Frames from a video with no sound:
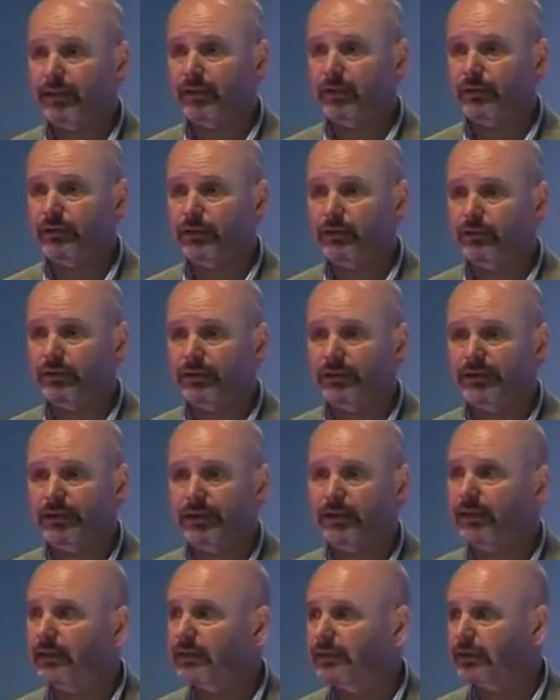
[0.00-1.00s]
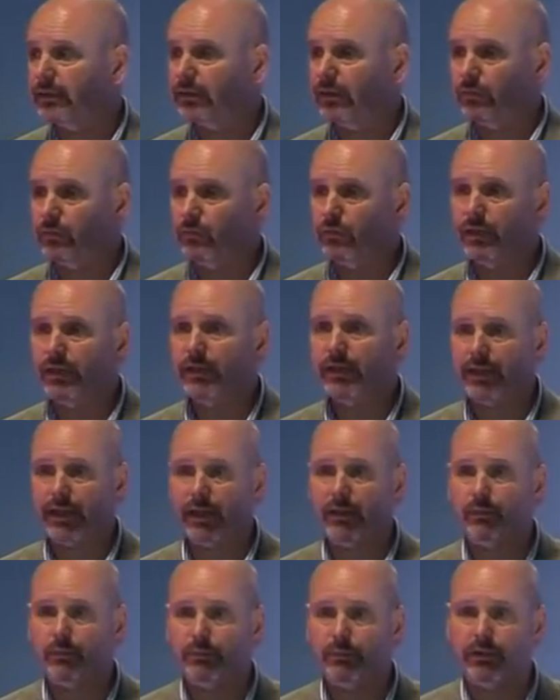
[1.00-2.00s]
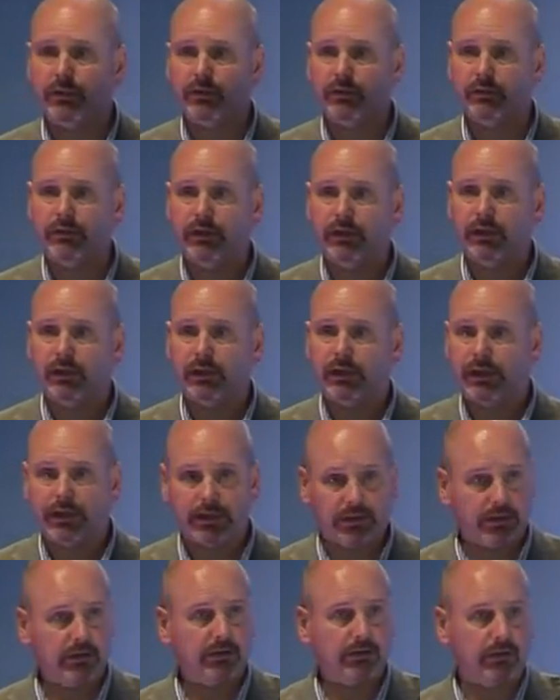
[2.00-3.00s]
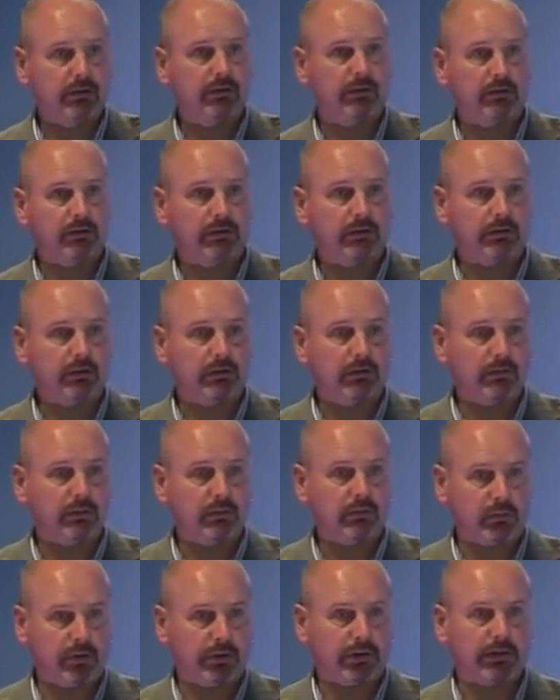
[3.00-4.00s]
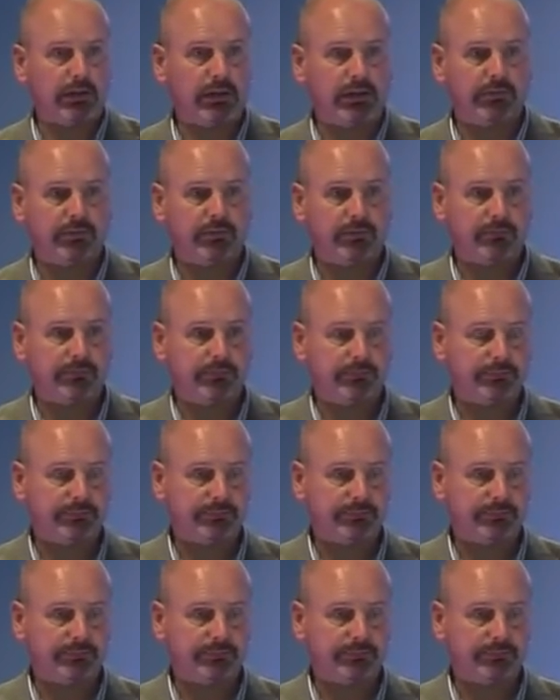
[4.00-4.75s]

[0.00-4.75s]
set of tools and techniques that can really help you in your work life.